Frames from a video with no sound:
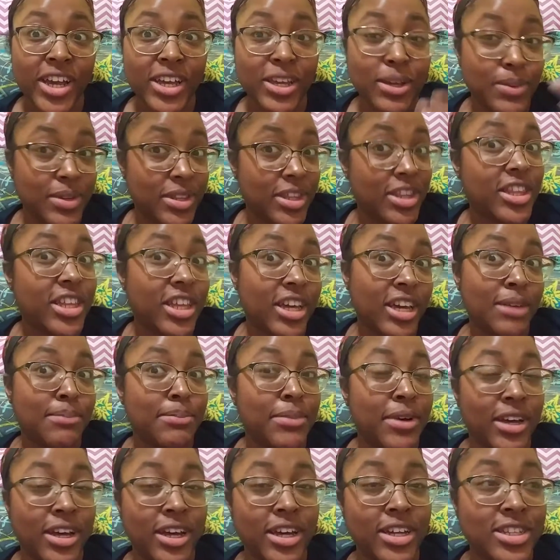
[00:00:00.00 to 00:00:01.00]
You would think,
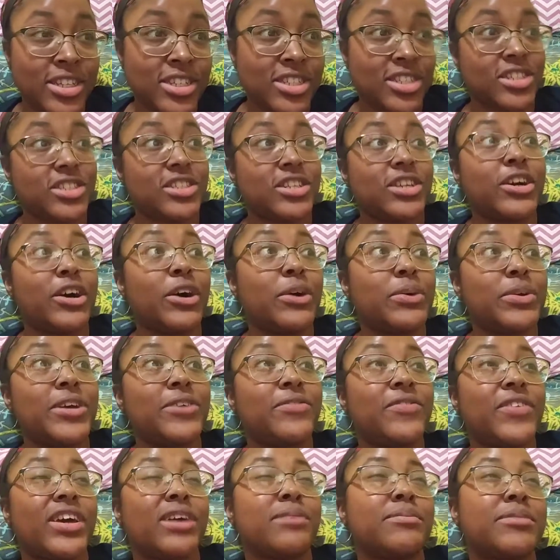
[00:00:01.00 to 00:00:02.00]
but this is the Cody
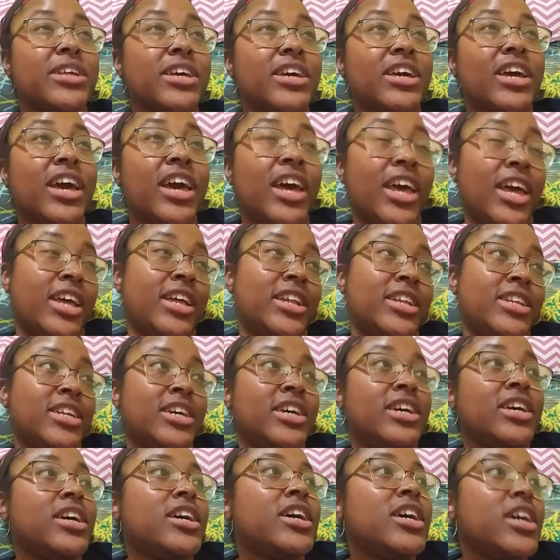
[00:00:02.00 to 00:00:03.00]
family, and
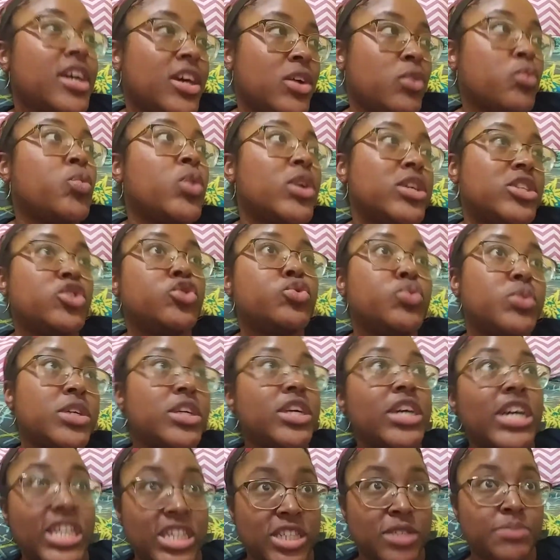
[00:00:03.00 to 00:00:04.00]
what do we
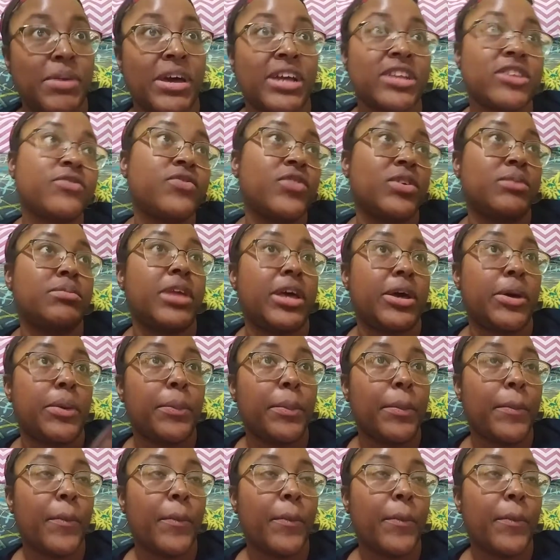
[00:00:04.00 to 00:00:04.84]
expect from them?